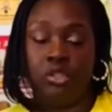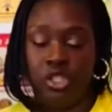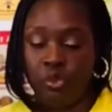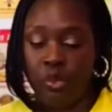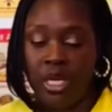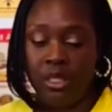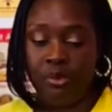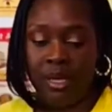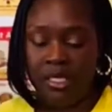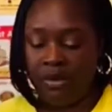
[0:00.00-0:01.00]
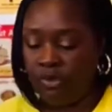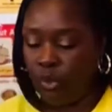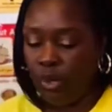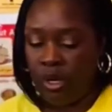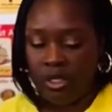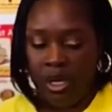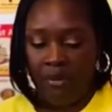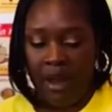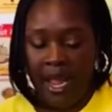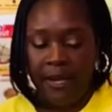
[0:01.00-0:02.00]
read the rest of the words, all
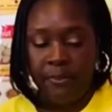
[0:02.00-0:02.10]
right?